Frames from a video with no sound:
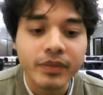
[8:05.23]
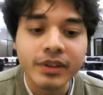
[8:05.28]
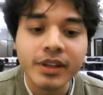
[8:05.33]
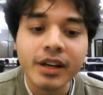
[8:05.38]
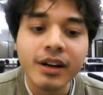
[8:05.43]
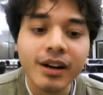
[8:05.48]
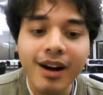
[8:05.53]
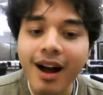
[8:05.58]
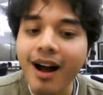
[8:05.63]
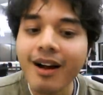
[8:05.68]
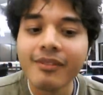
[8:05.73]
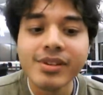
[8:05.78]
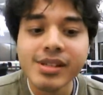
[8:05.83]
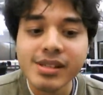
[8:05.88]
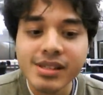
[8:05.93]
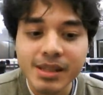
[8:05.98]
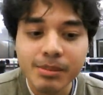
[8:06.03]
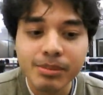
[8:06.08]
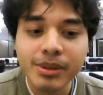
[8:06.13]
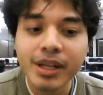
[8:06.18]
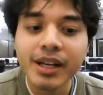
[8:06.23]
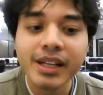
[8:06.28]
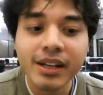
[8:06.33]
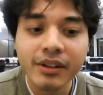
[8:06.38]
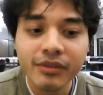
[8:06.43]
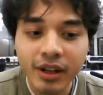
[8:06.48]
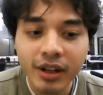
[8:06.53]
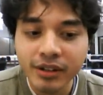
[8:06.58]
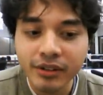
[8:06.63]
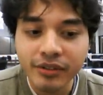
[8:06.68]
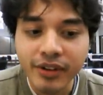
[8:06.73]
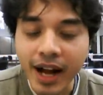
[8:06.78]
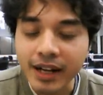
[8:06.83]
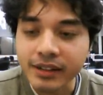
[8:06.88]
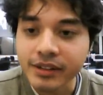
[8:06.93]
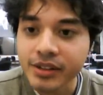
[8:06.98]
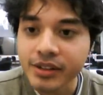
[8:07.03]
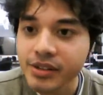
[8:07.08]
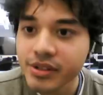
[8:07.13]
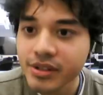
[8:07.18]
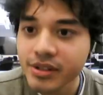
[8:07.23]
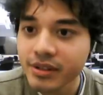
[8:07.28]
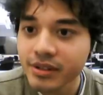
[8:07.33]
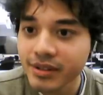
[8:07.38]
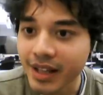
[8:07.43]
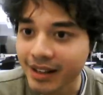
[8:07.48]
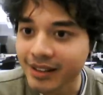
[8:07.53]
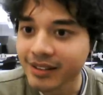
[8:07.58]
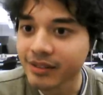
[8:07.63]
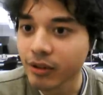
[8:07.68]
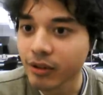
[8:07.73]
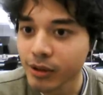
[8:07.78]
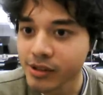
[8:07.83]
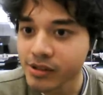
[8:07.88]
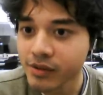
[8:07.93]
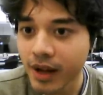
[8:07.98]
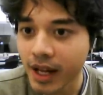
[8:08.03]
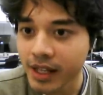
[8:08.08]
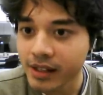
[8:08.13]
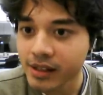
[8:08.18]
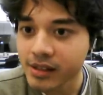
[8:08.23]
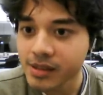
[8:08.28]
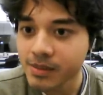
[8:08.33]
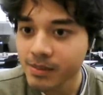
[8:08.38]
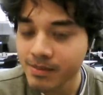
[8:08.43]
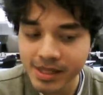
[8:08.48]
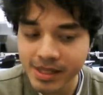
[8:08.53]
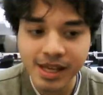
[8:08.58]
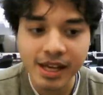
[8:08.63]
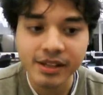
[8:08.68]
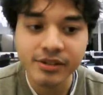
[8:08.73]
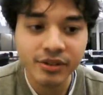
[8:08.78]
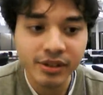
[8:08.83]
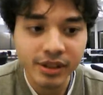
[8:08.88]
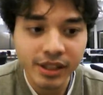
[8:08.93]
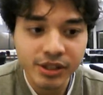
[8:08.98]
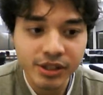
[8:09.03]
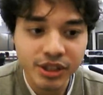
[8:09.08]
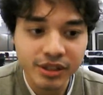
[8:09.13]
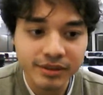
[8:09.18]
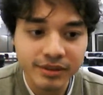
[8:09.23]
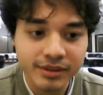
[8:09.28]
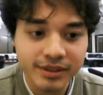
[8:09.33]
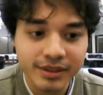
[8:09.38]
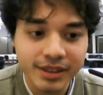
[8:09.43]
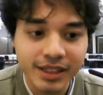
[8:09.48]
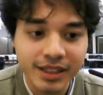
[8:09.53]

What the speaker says: There are obviously plenty of other factors that influence violence besides religion.